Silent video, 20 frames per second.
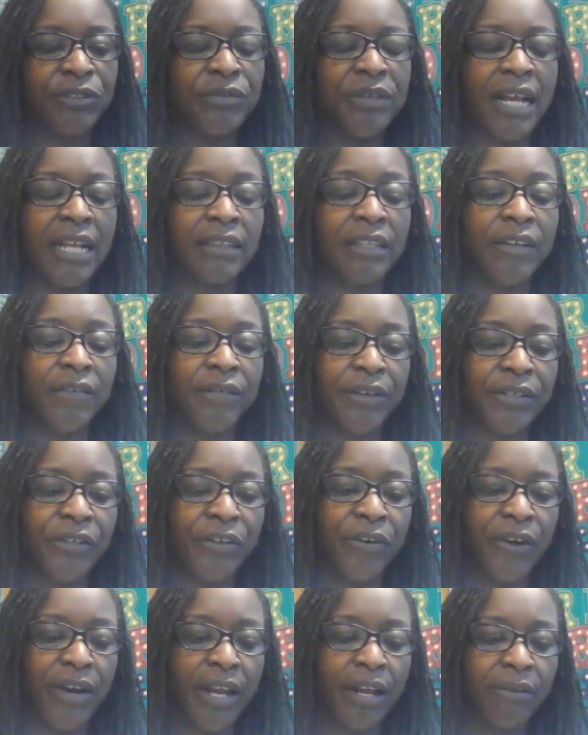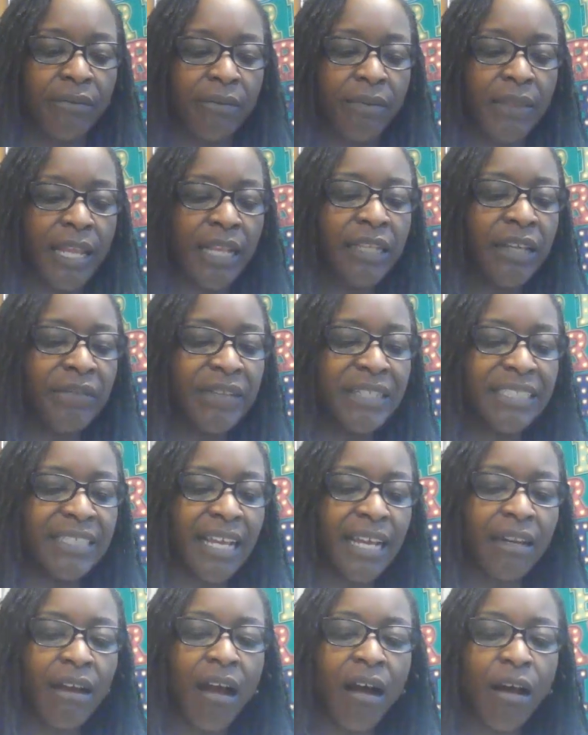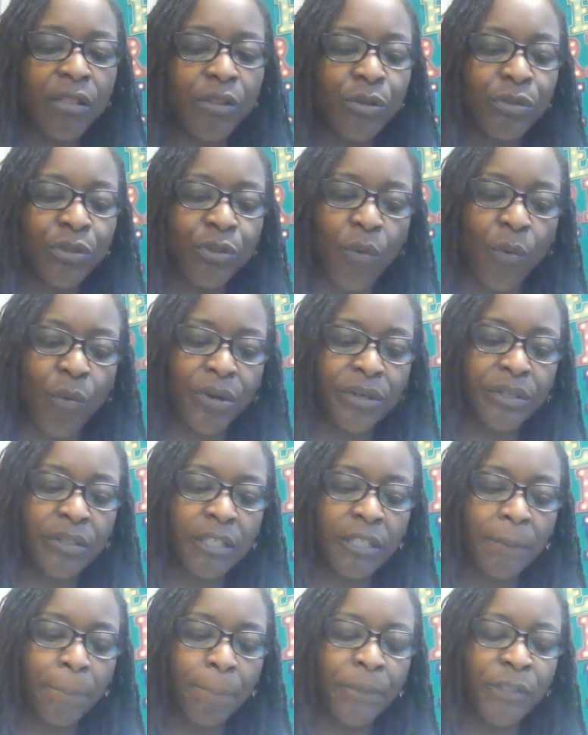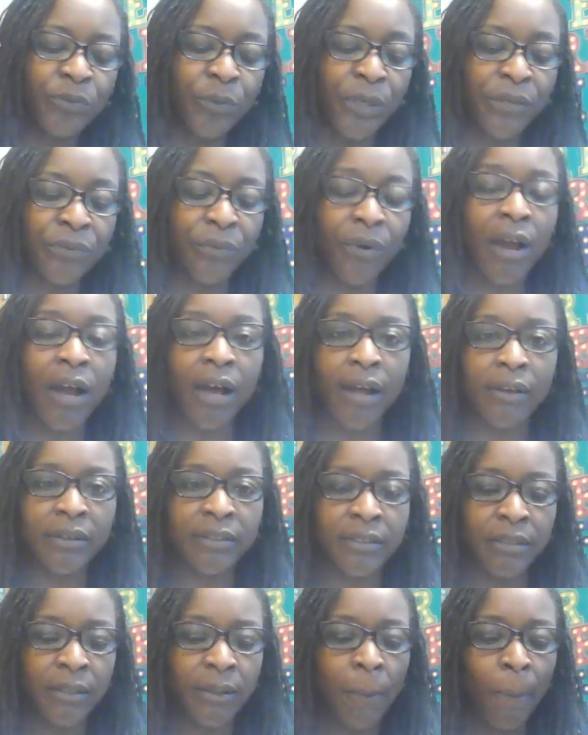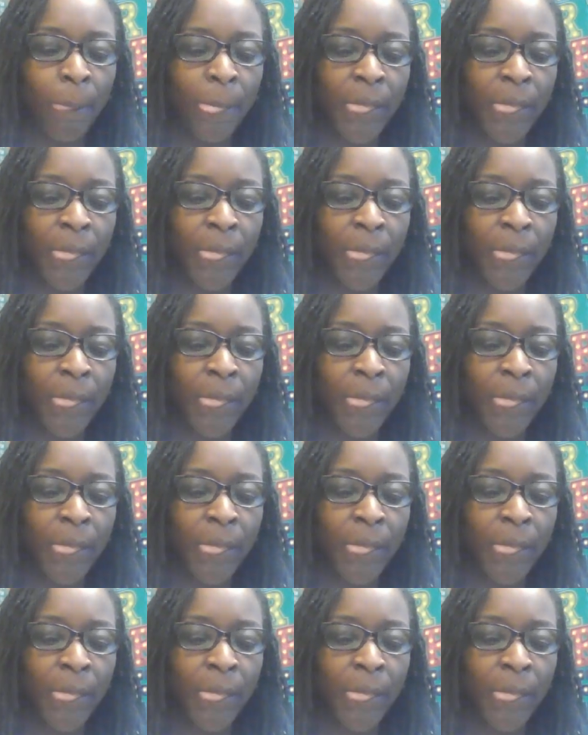do not live underground. They live inside hollow thorns, between rocks,